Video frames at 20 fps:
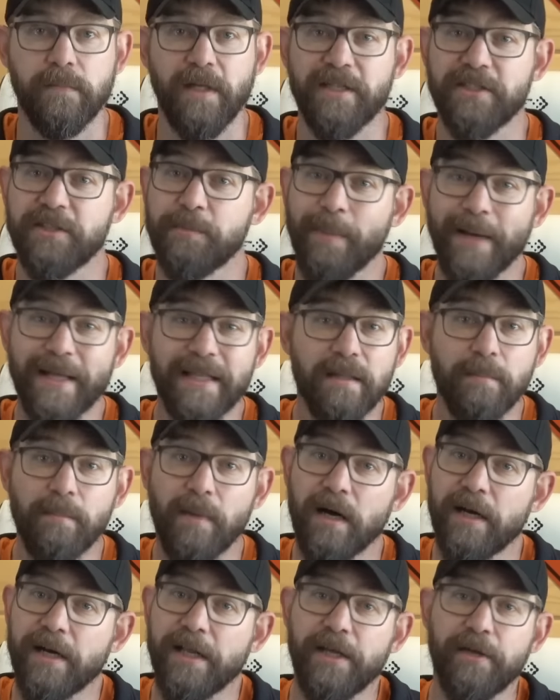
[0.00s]
Spend the
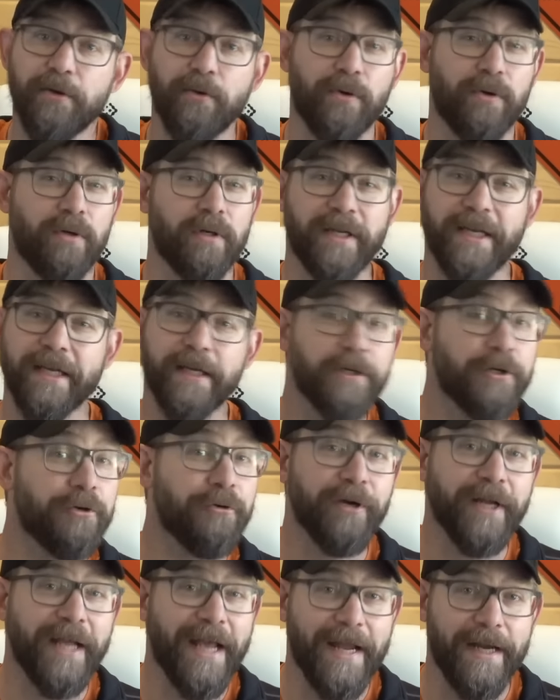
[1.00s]
money or get
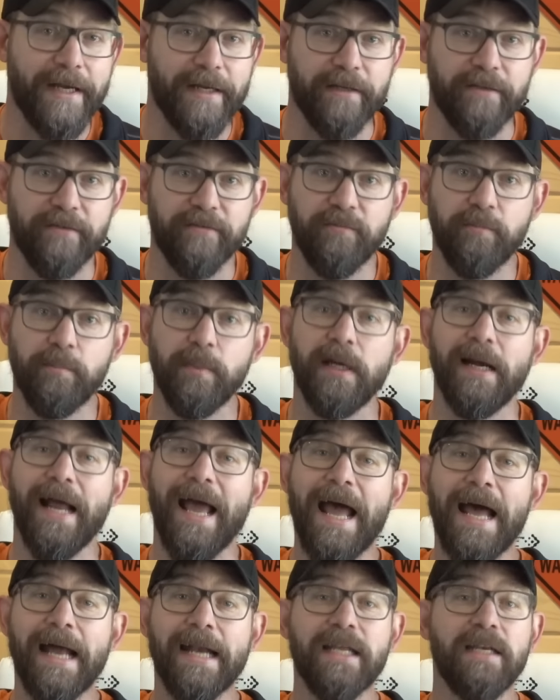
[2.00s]
creative, but
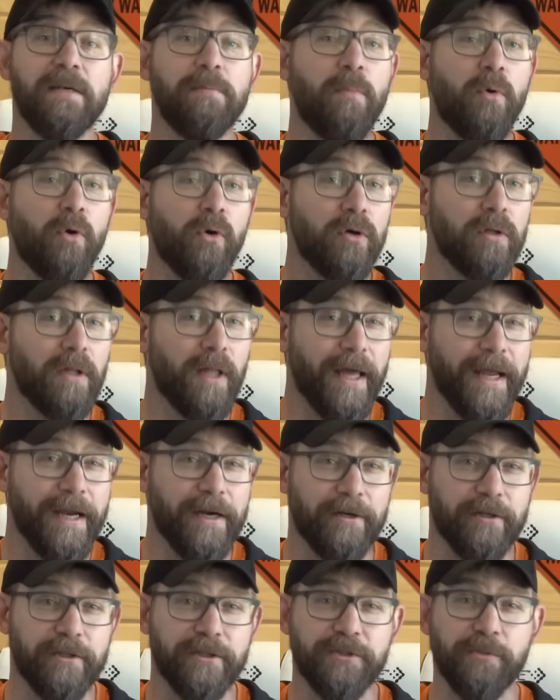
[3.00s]
adding more
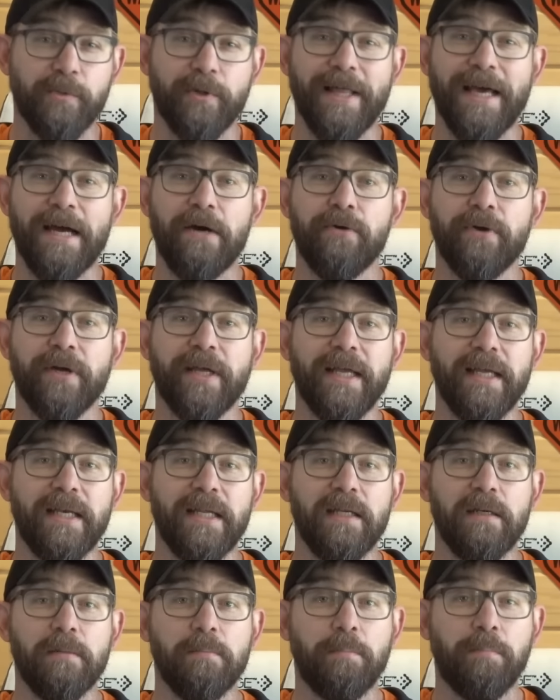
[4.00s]
layers without
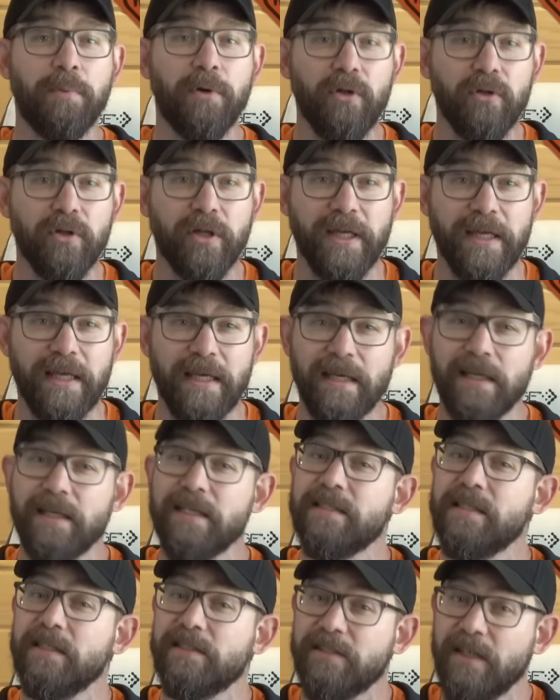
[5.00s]
getting bulky
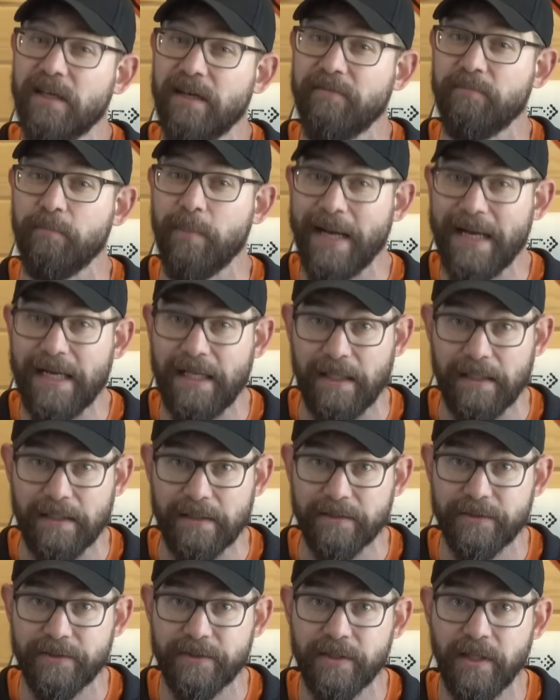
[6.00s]
is a tough
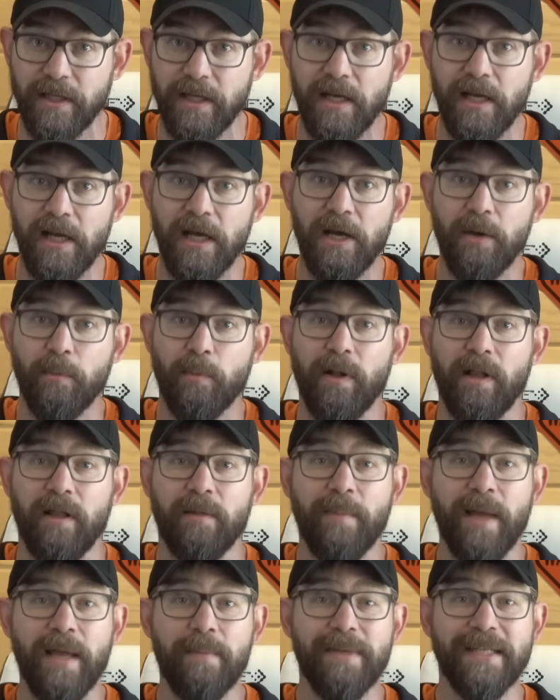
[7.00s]
balance. While
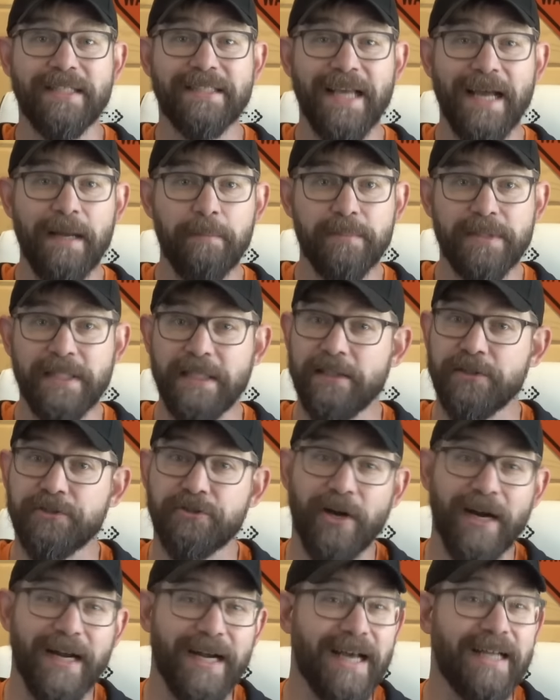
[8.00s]
it may be tempting,
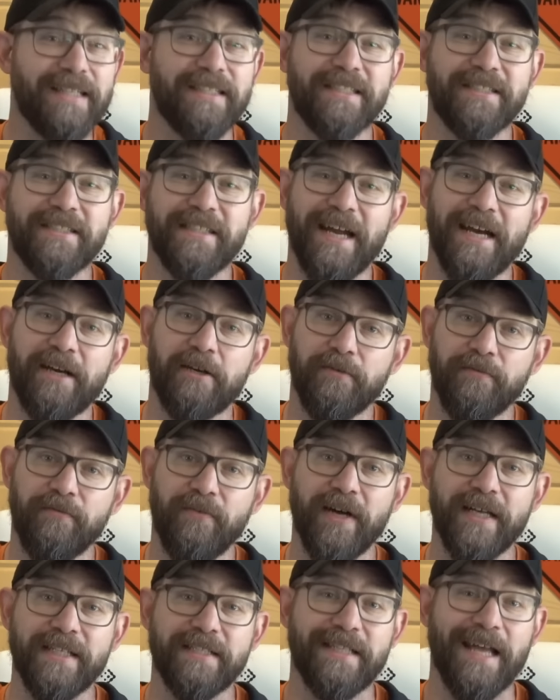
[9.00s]
try not to
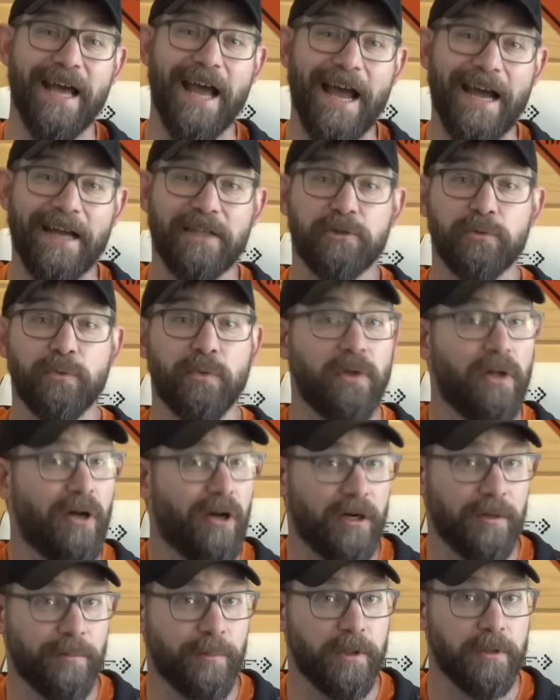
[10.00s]
sacrifice actual
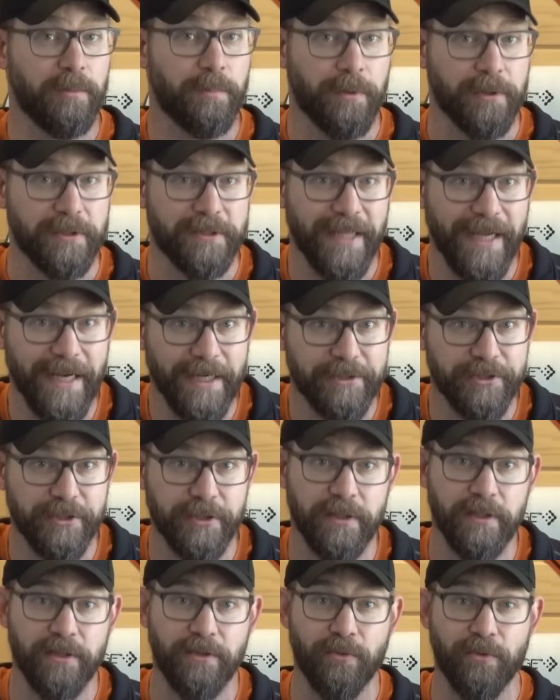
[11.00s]
armored
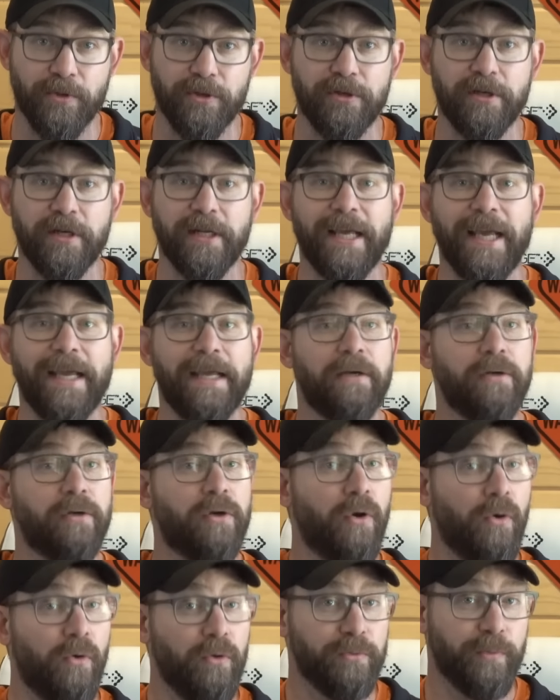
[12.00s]
protection in order to gain
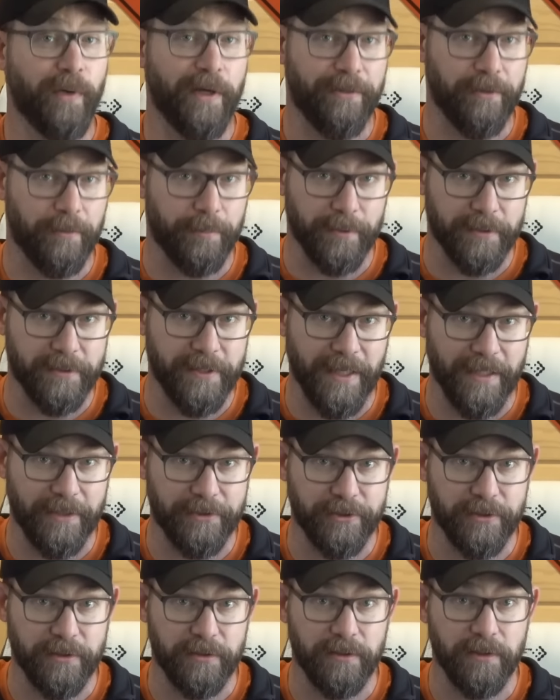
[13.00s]
cold weather
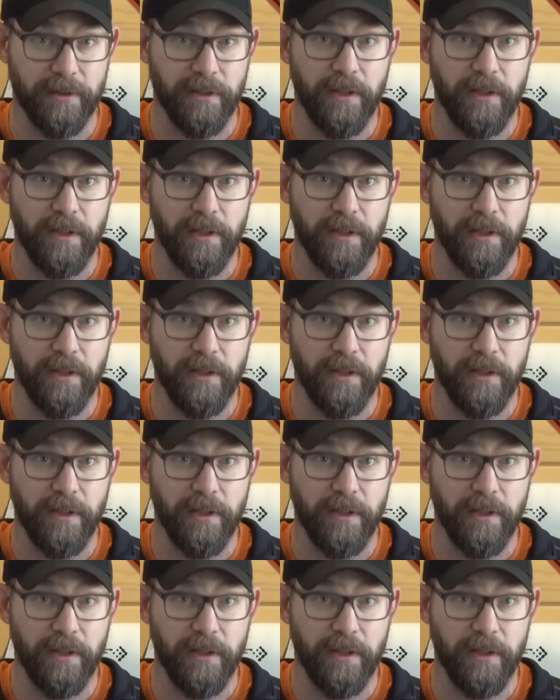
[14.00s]
protection.